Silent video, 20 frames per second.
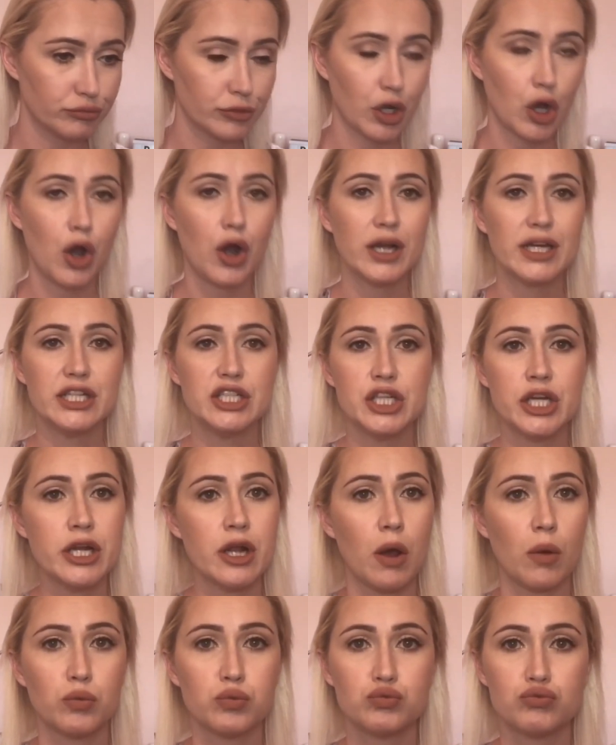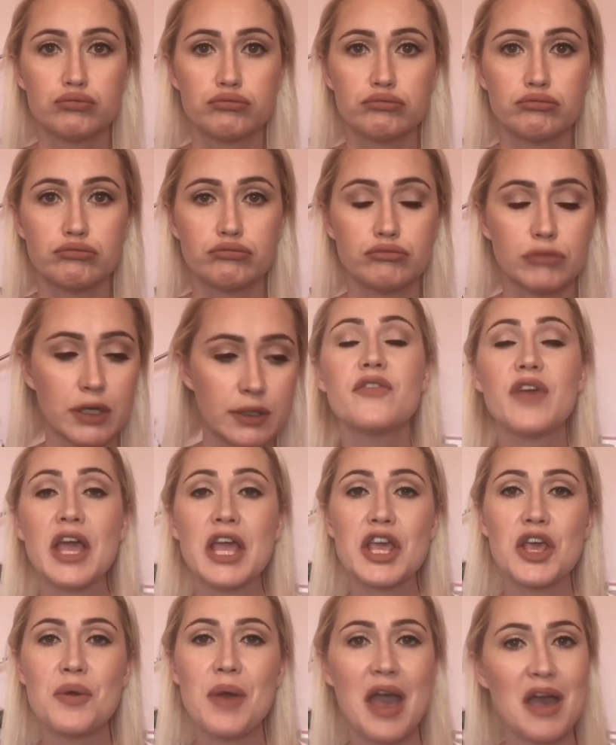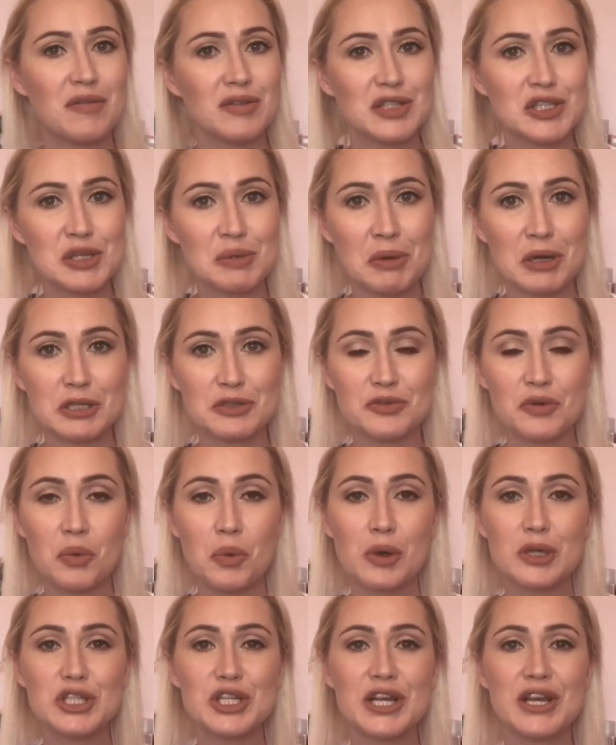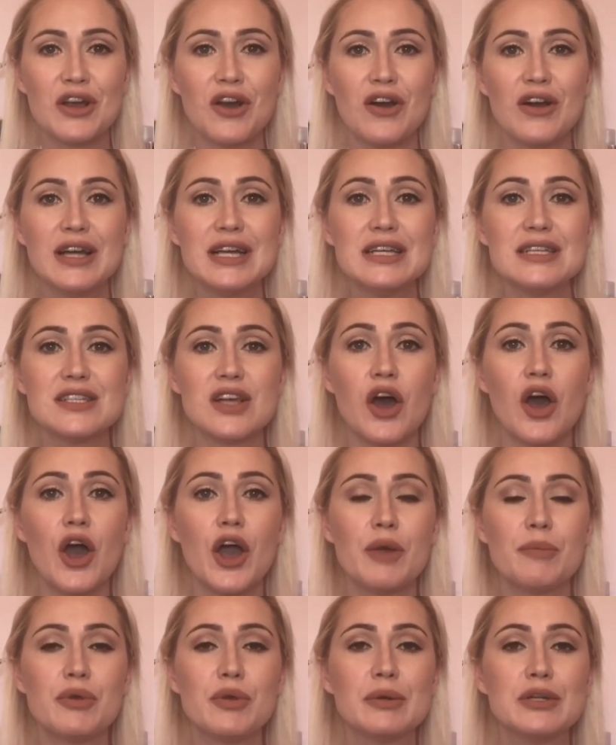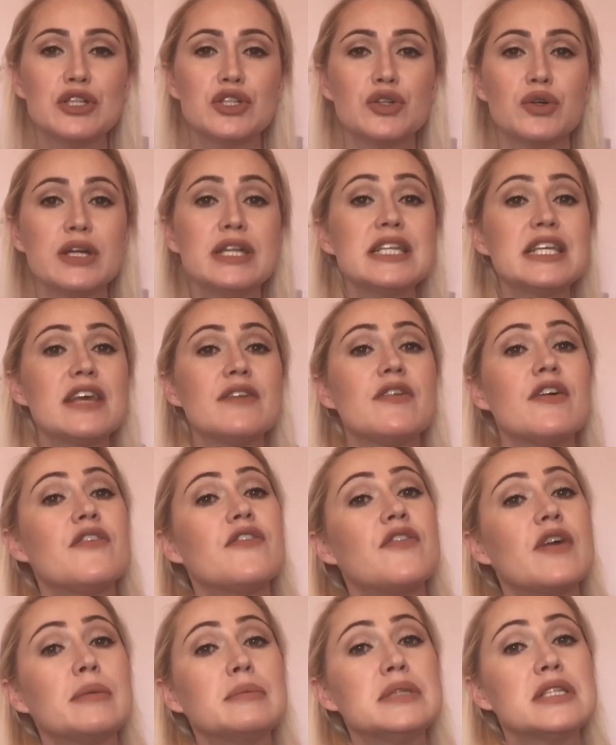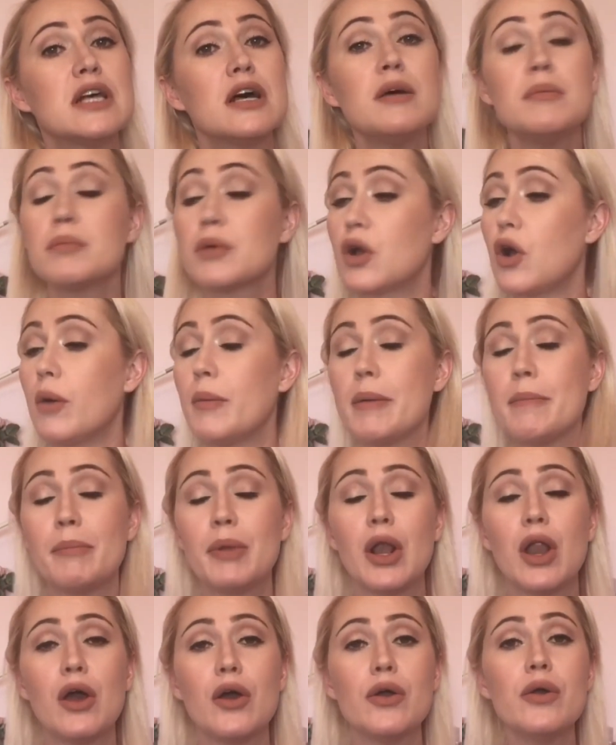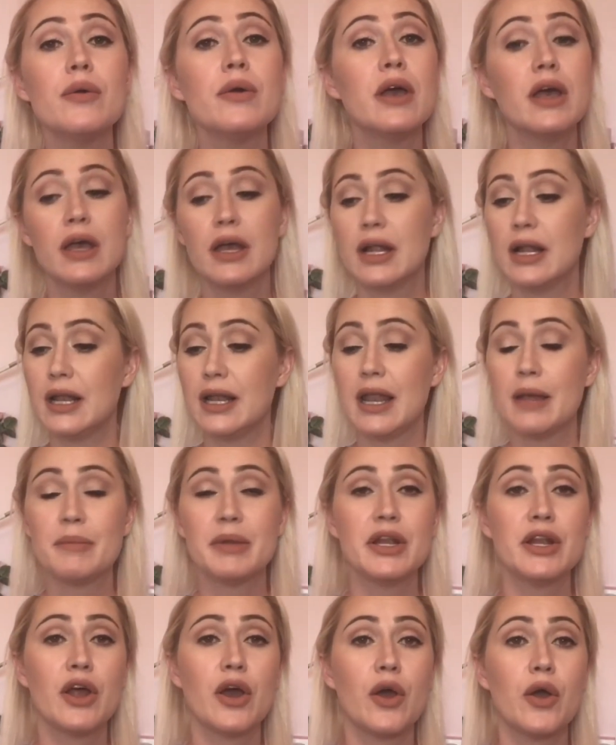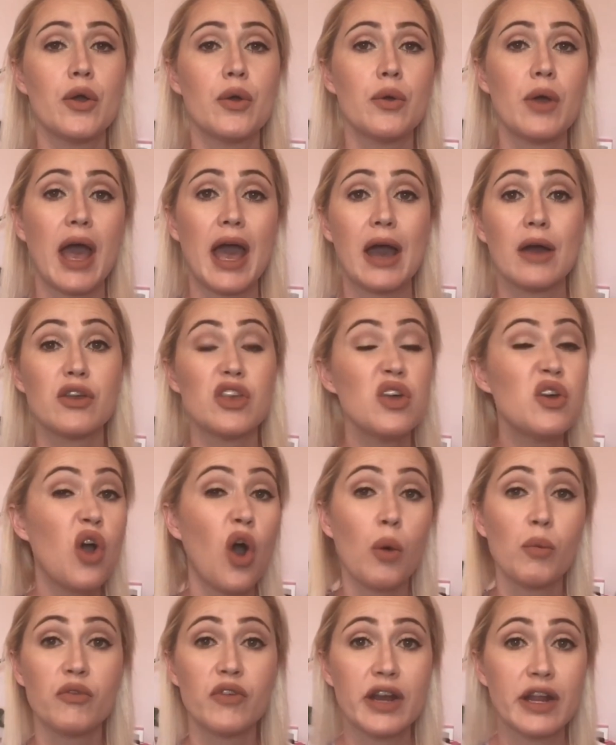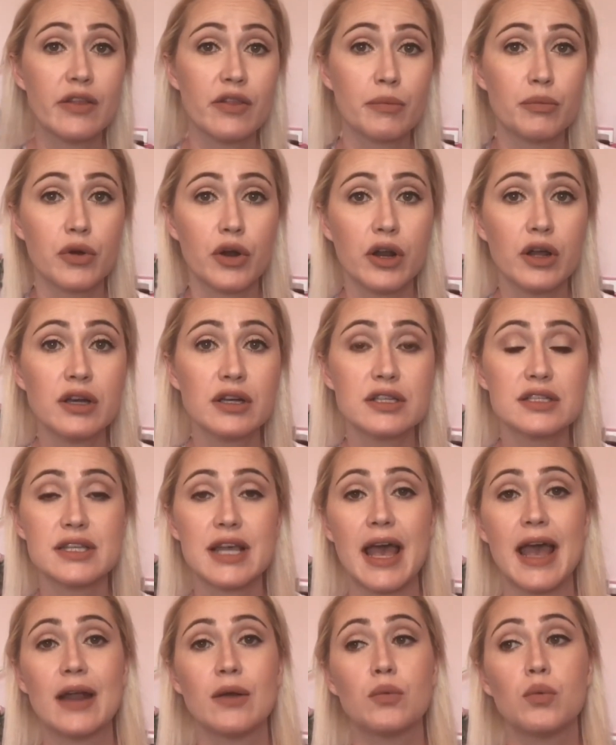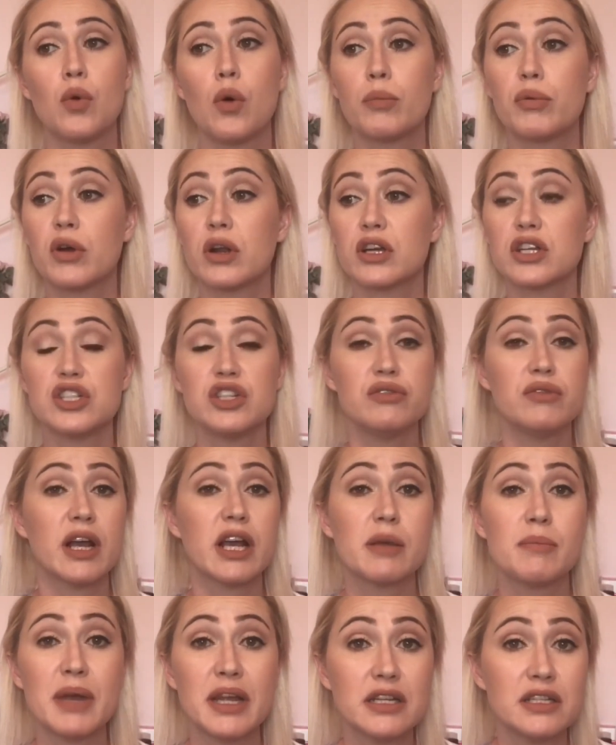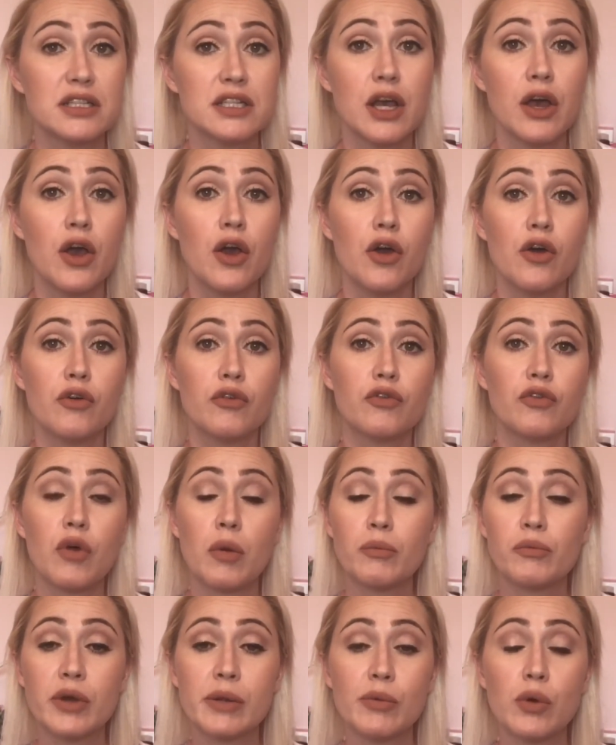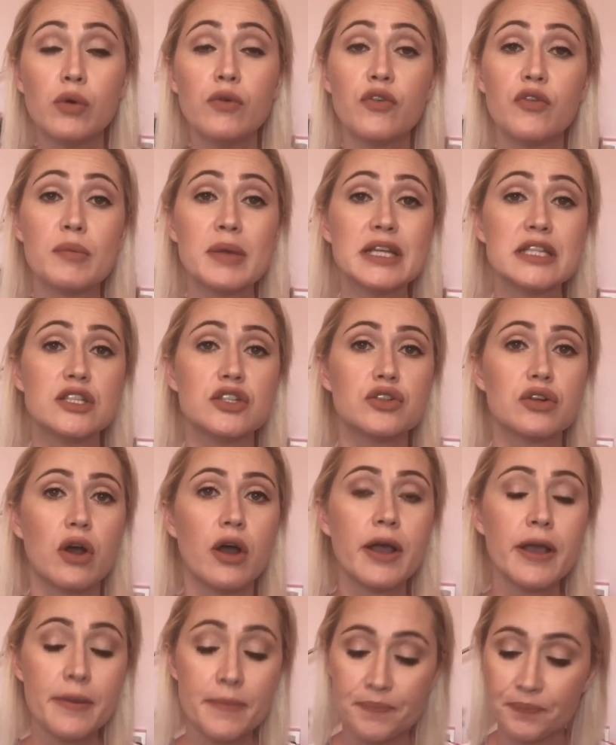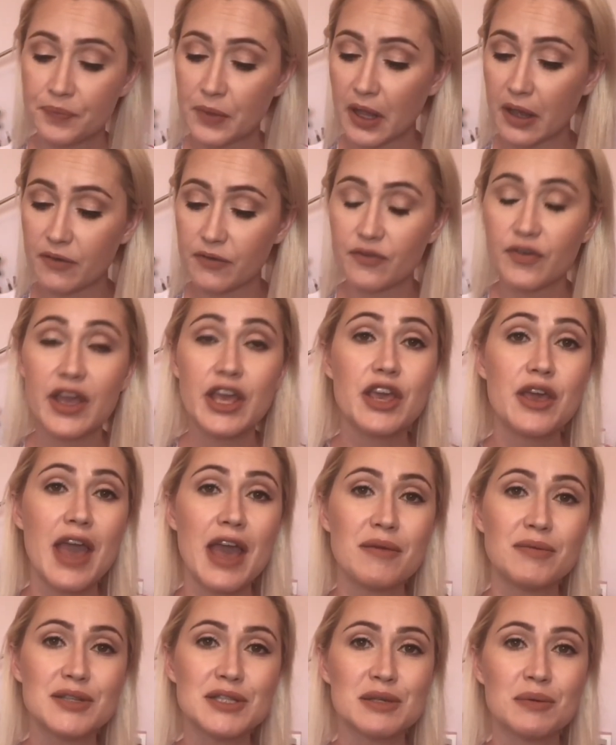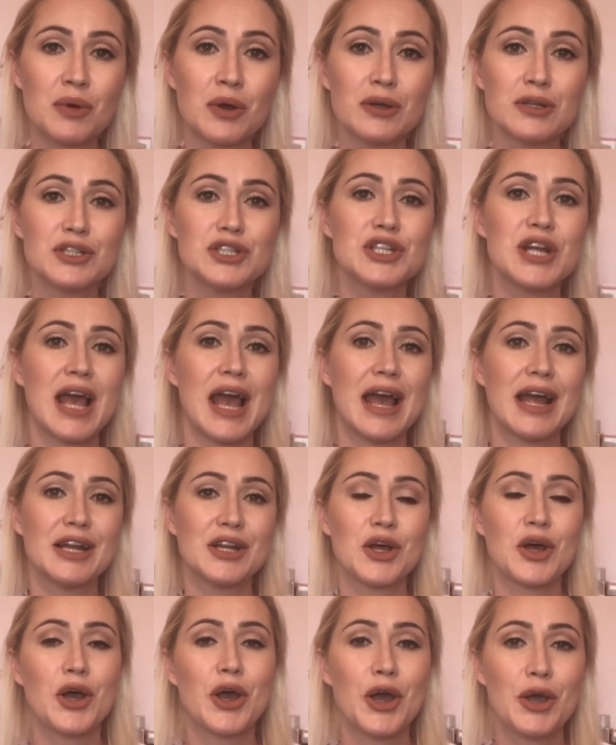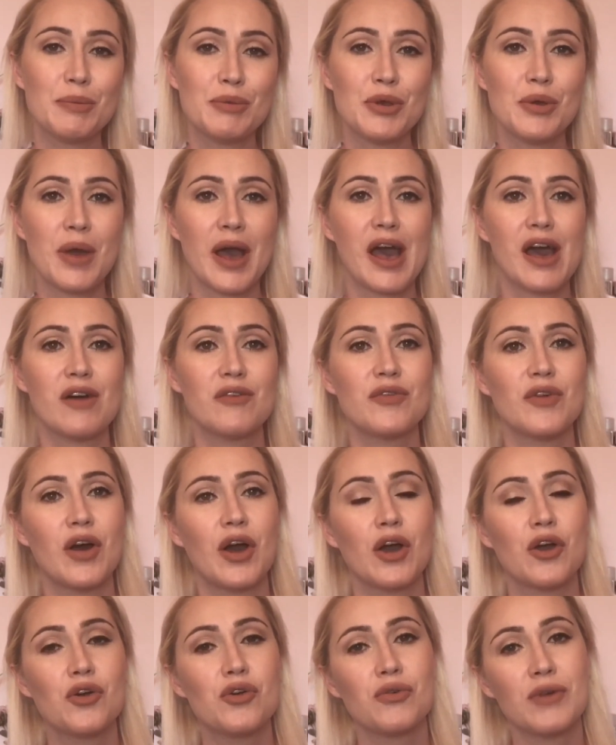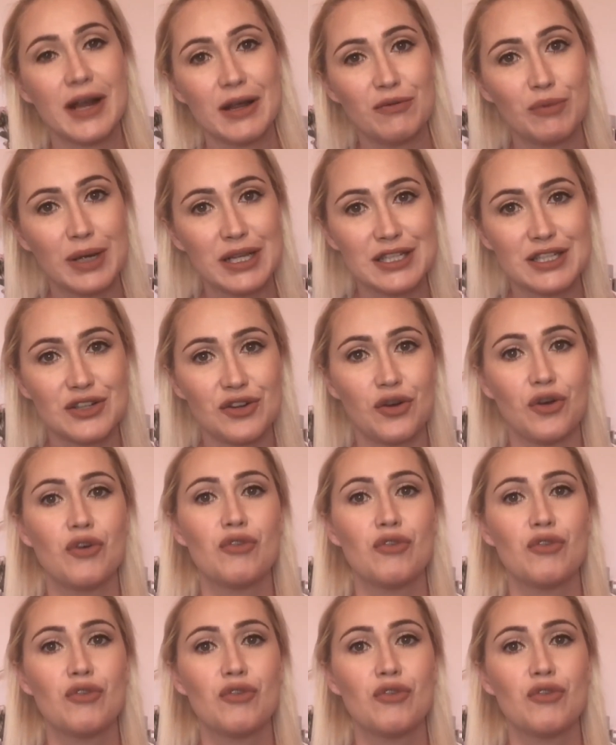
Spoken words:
Kylie Jenner. Thank you ever so much for watching, guys. I hope you enjoyed. Give it a thumbs up, comment below. Let me know how you got on with any of the products and what products you recommend from Rimmel for me to try. Thank you ever so much, and I hope you have a great rest